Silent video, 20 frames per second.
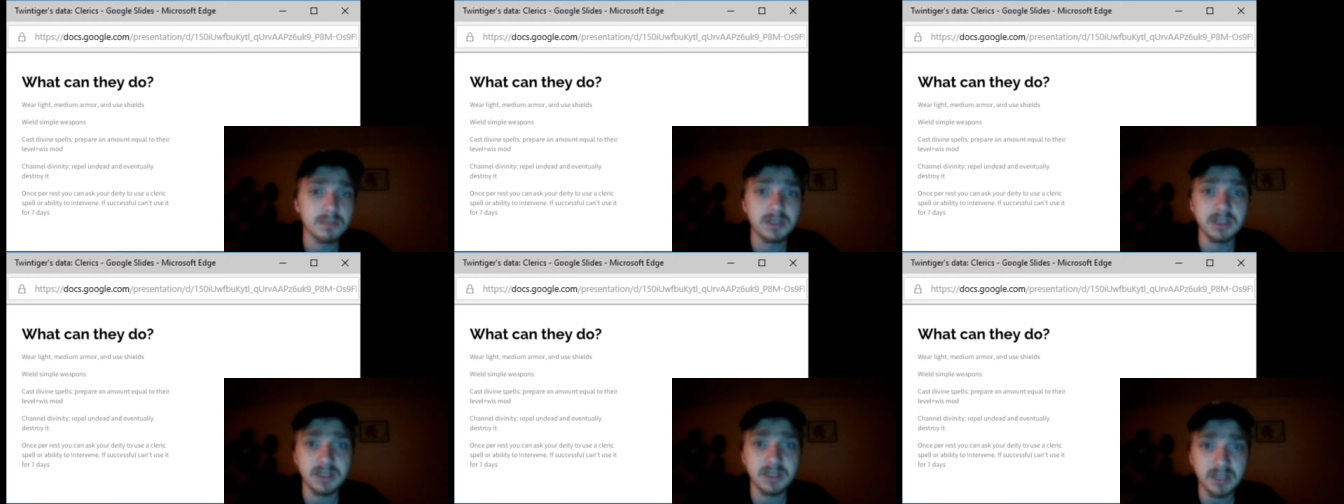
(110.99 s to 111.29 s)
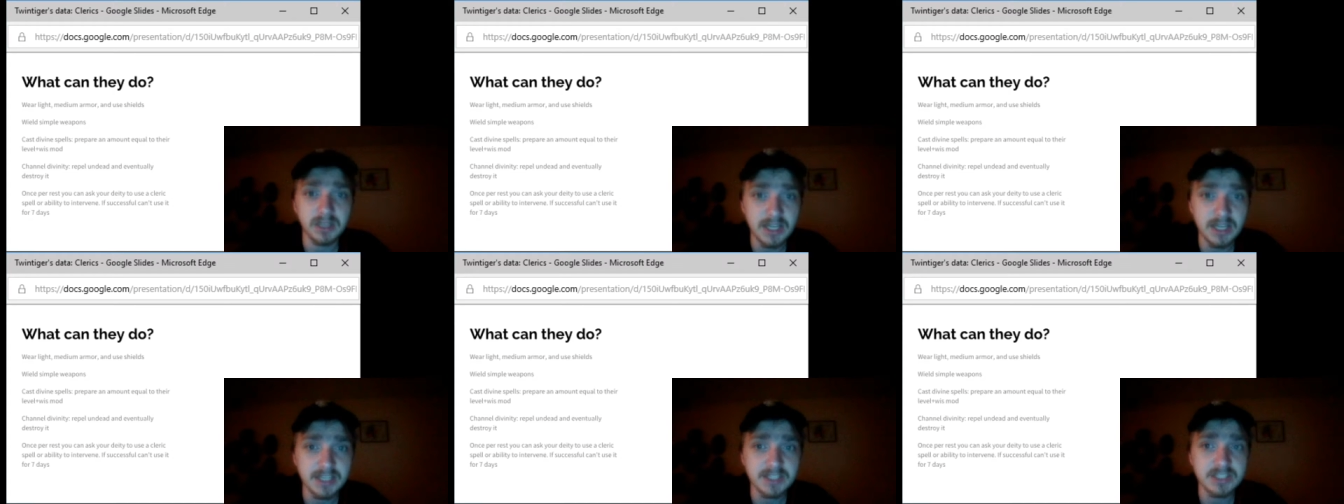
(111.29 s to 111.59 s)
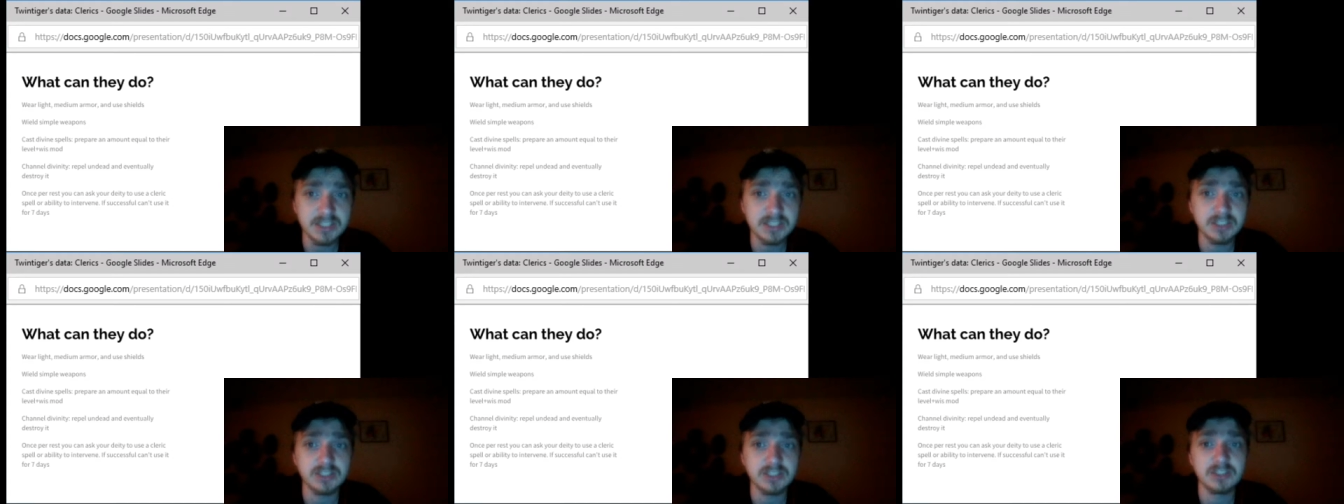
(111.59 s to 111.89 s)

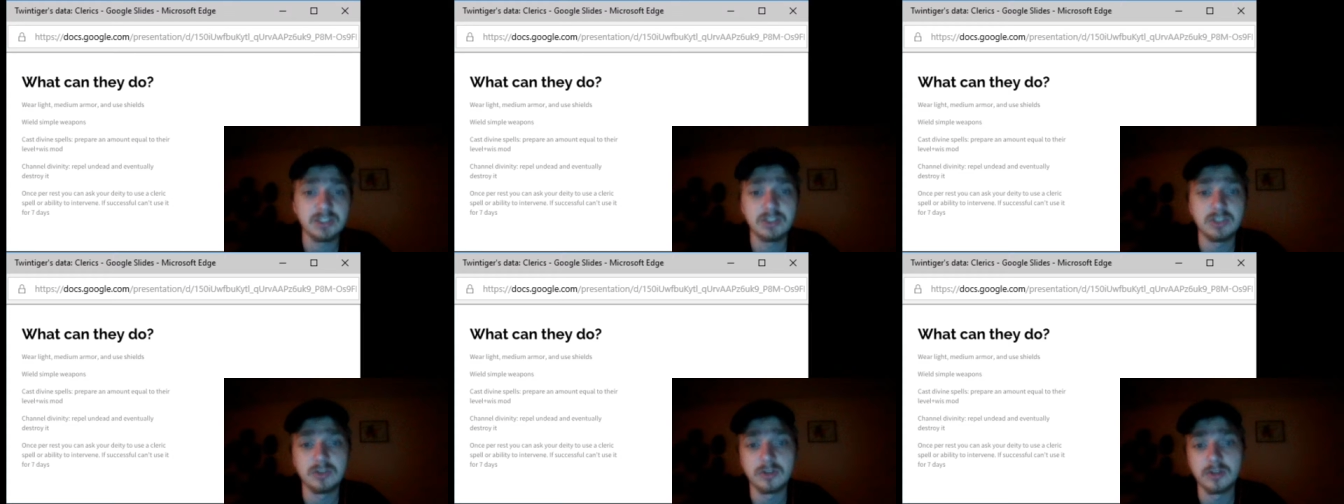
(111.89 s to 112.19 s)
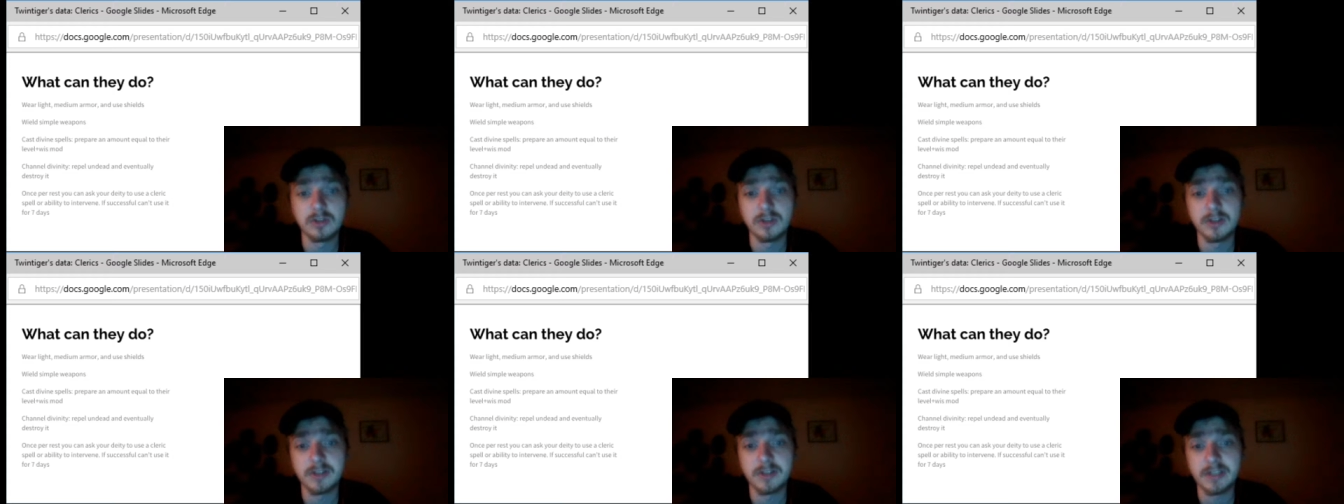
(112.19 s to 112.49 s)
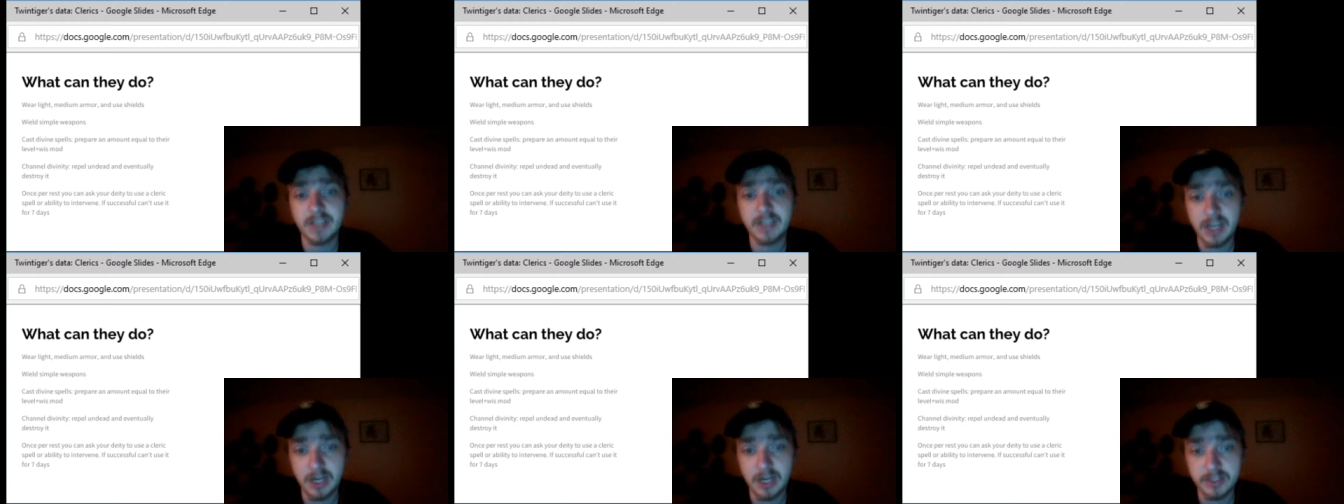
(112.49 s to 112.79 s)
plus your
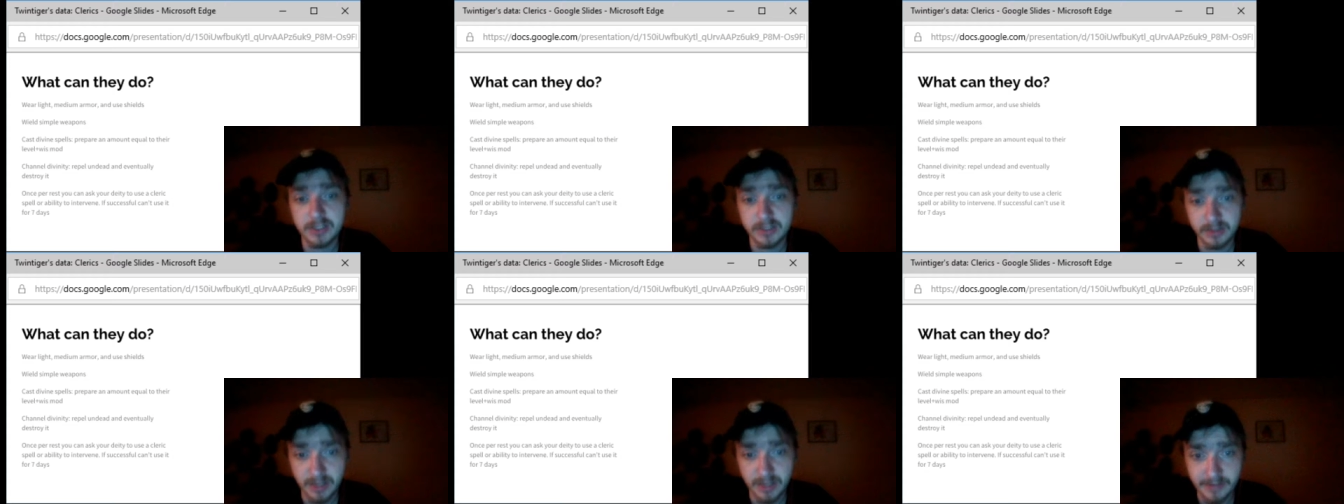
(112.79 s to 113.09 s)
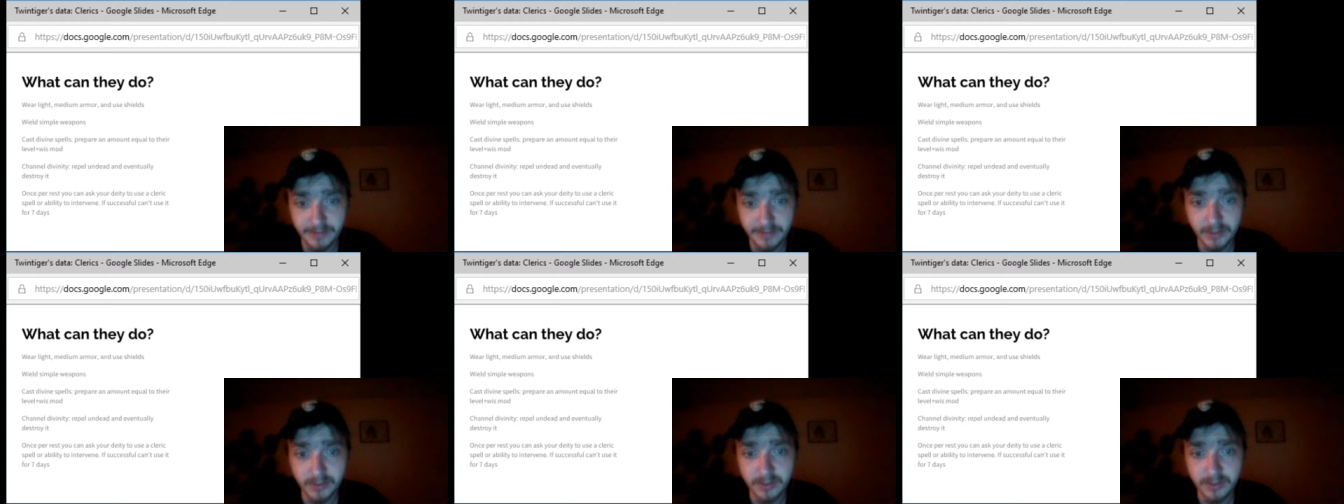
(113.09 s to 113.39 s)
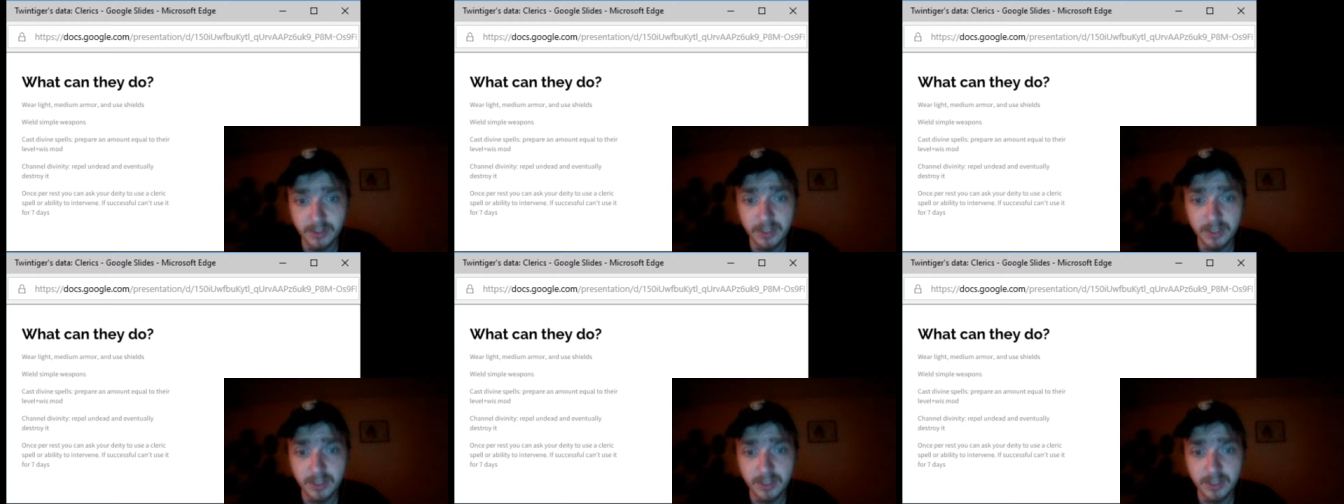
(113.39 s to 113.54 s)
character level.